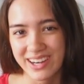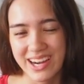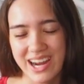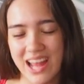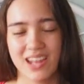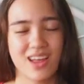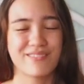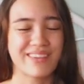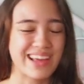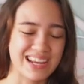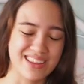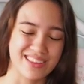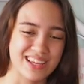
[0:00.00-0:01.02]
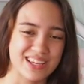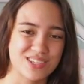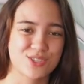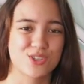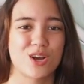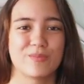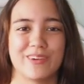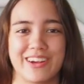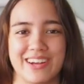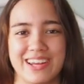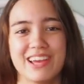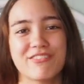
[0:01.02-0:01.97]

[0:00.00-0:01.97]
and I love anything strawberry.